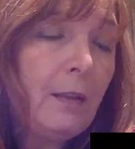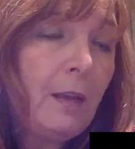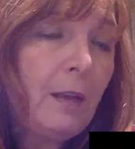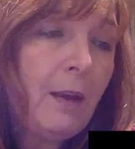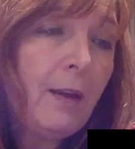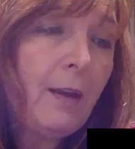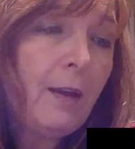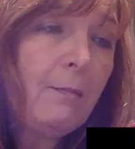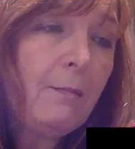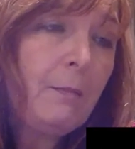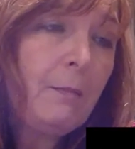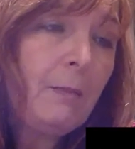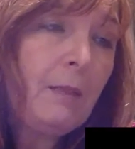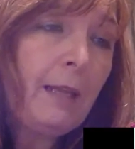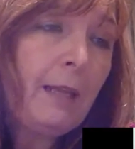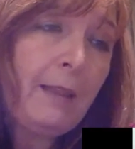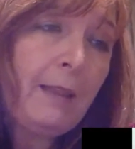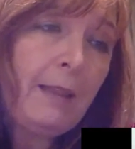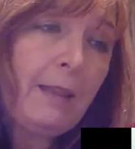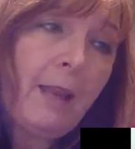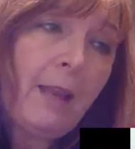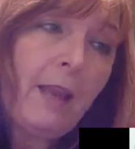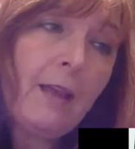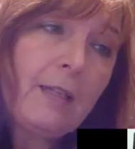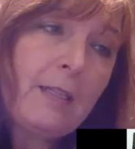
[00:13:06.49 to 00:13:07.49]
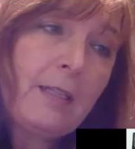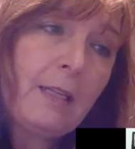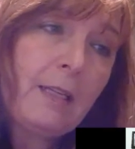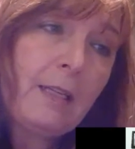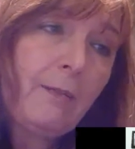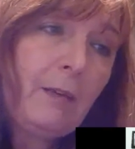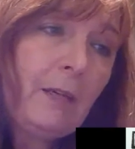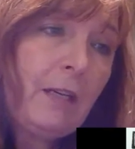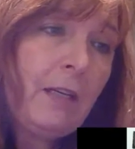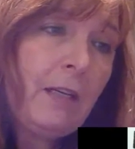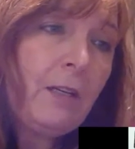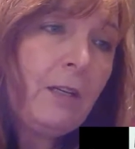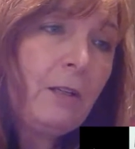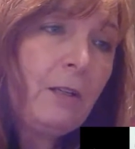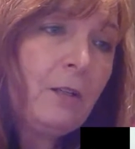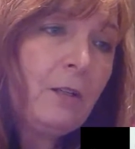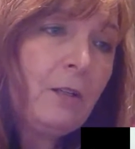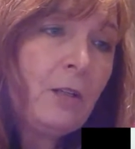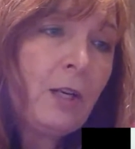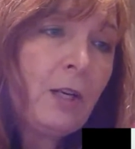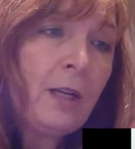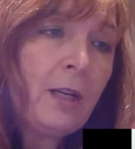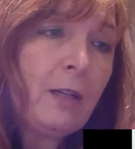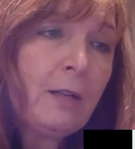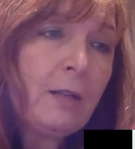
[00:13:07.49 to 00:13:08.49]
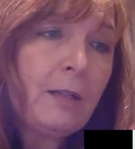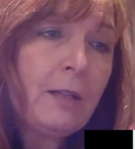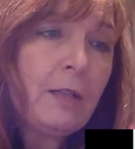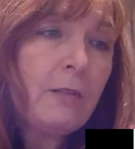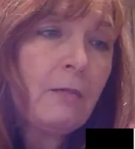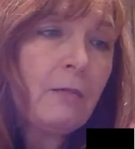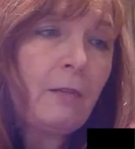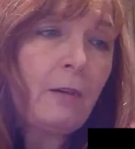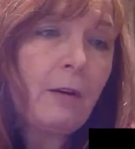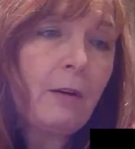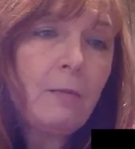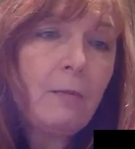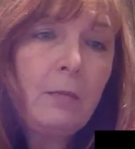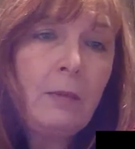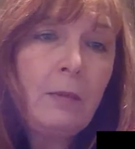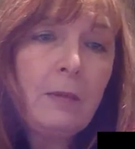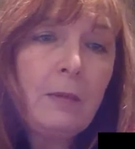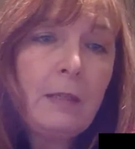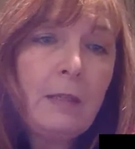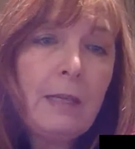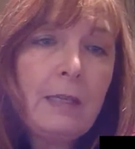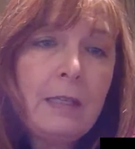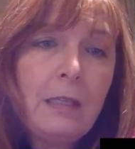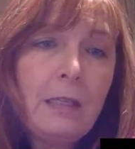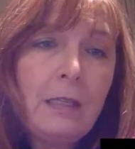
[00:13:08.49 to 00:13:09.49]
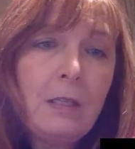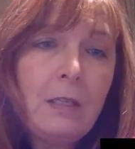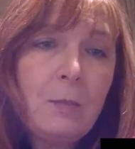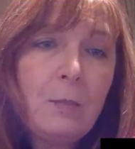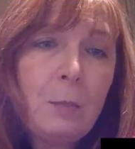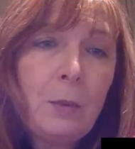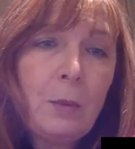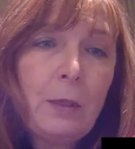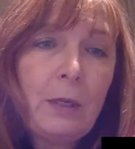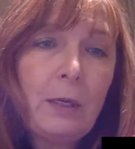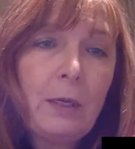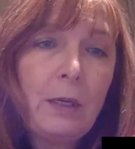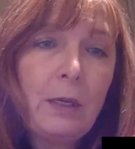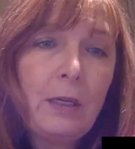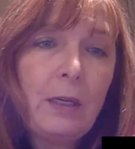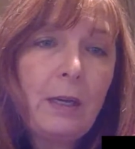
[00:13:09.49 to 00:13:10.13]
like the activity checklist from Les's book,